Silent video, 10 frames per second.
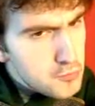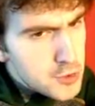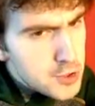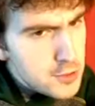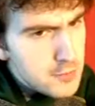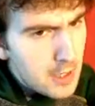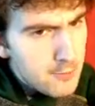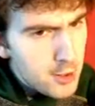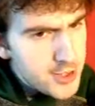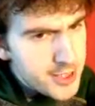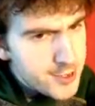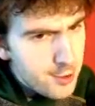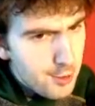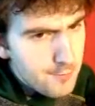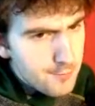Is it? I'm not too
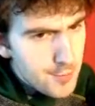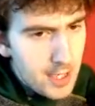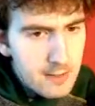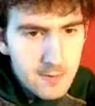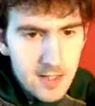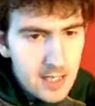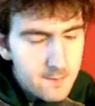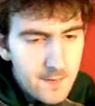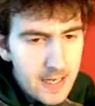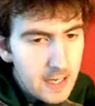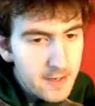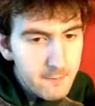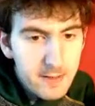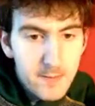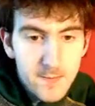sure. Well, you can find out,
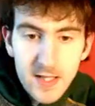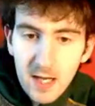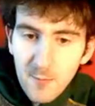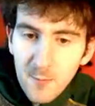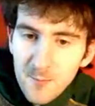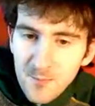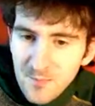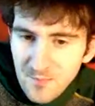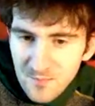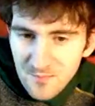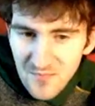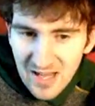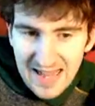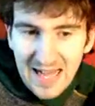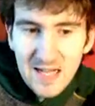we can maybe go.
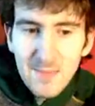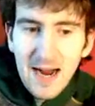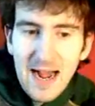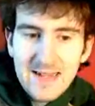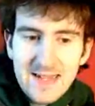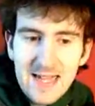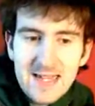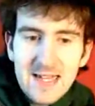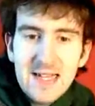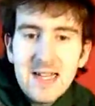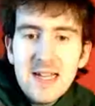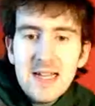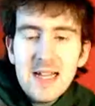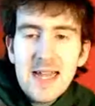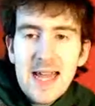Now that Paris
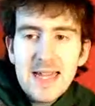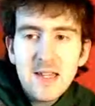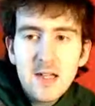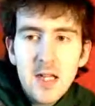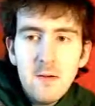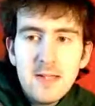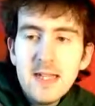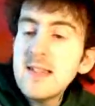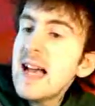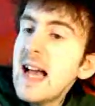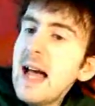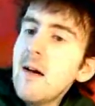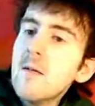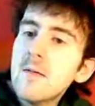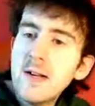is closing
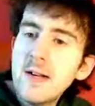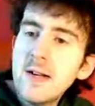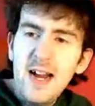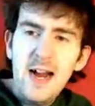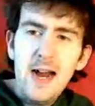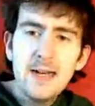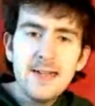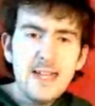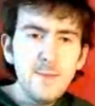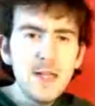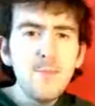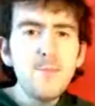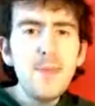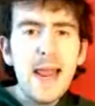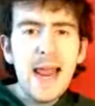down. Yeah. This was a
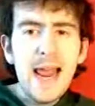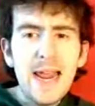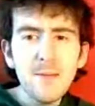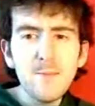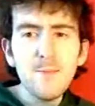big